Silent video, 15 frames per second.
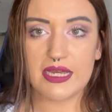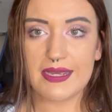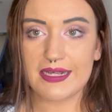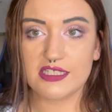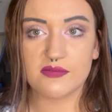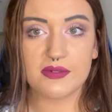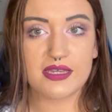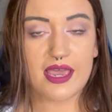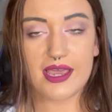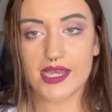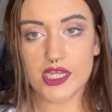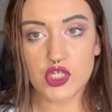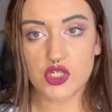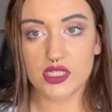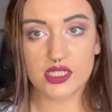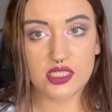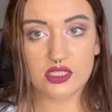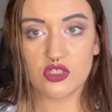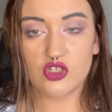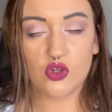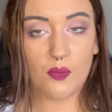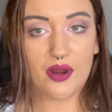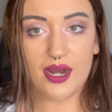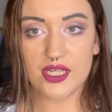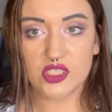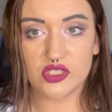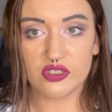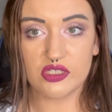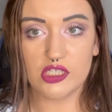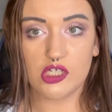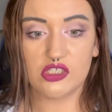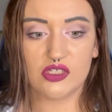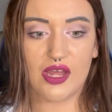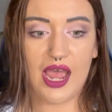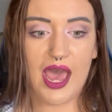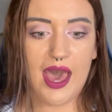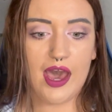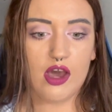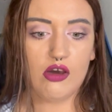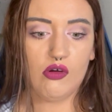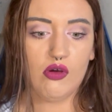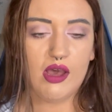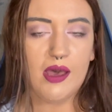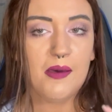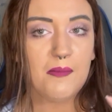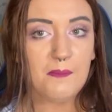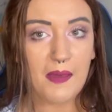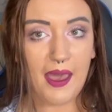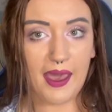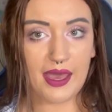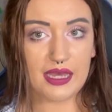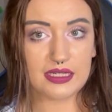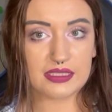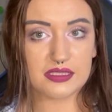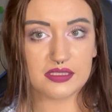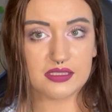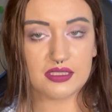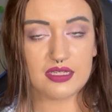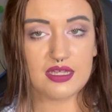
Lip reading: takes me ages to do my lessons because of how packed